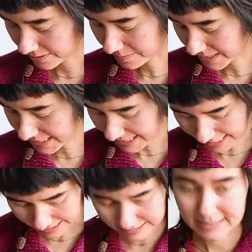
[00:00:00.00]
some
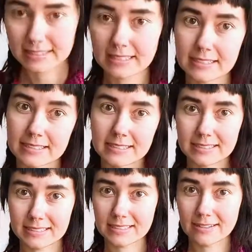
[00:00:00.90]
details.
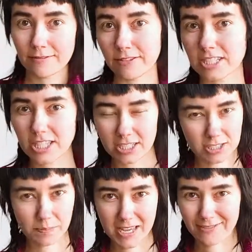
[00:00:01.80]
First, I'll
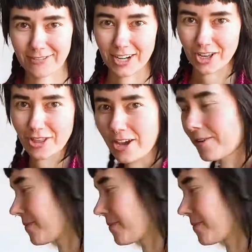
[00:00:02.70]
spin for you though.